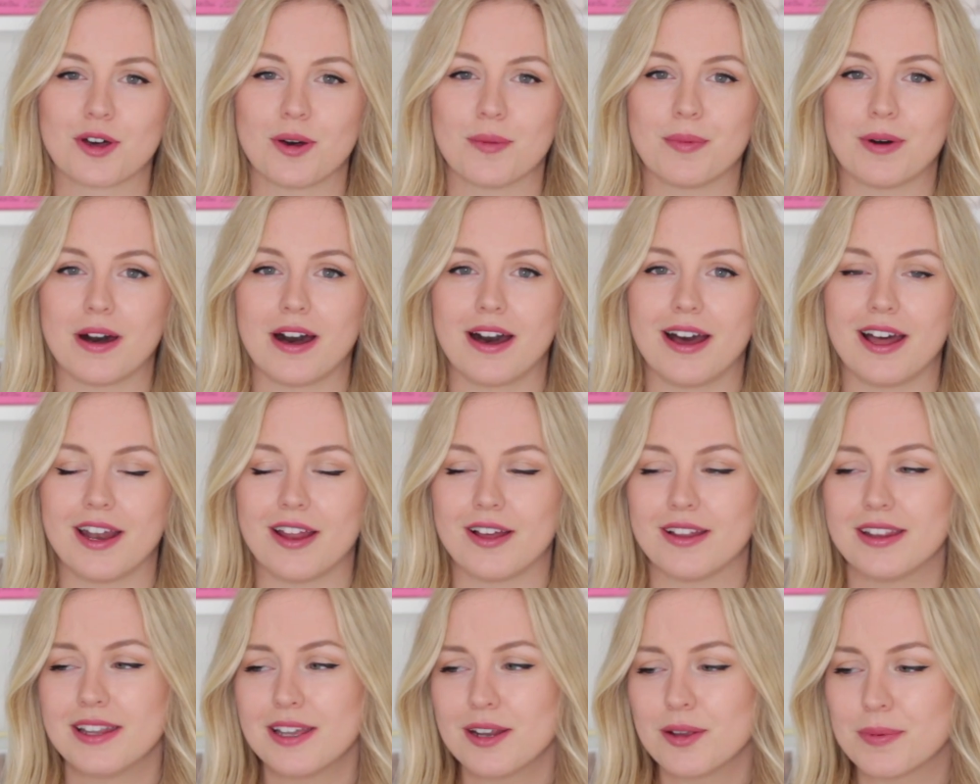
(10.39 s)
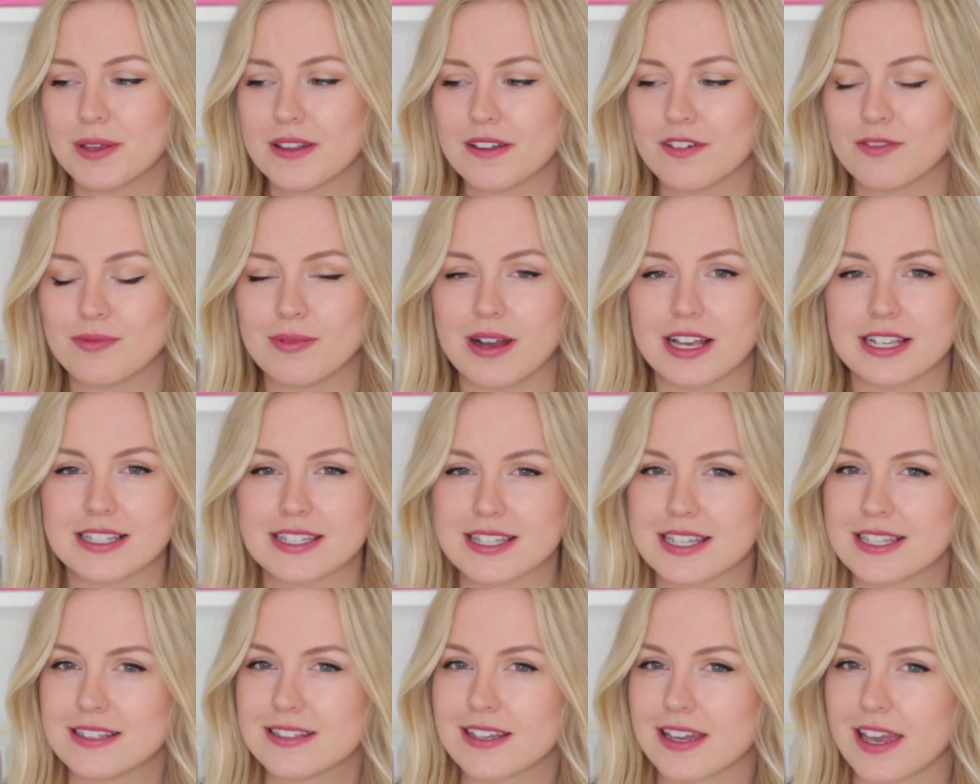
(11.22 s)
about a little bit of my
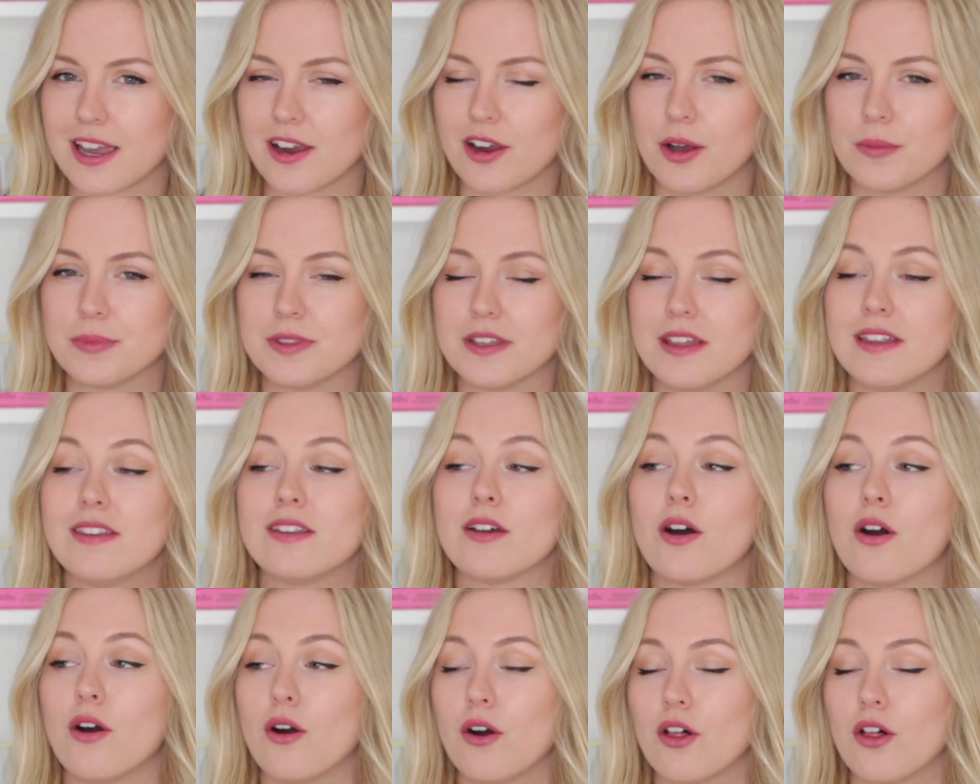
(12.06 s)
skincare update,